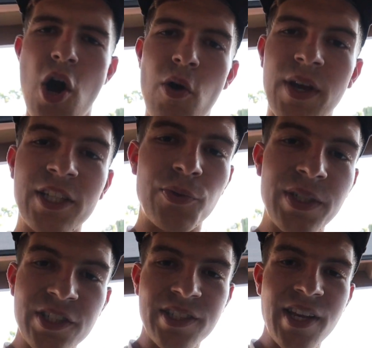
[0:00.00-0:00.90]
Okay, so
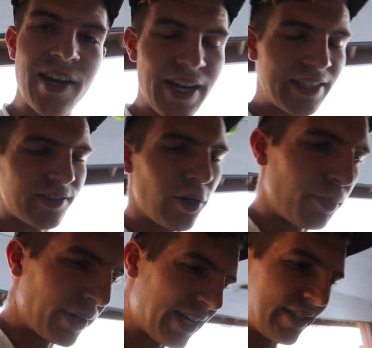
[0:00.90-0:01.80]
we just did a nice little
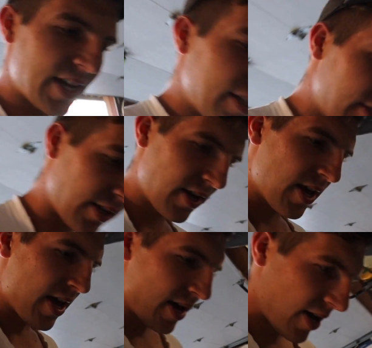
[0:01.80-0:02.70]
brake test,
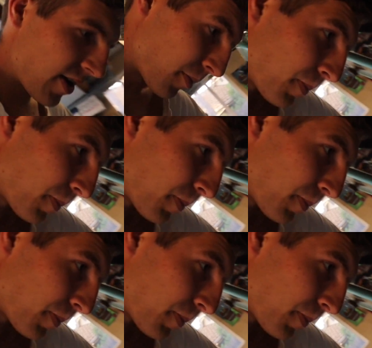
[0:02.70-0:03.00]
and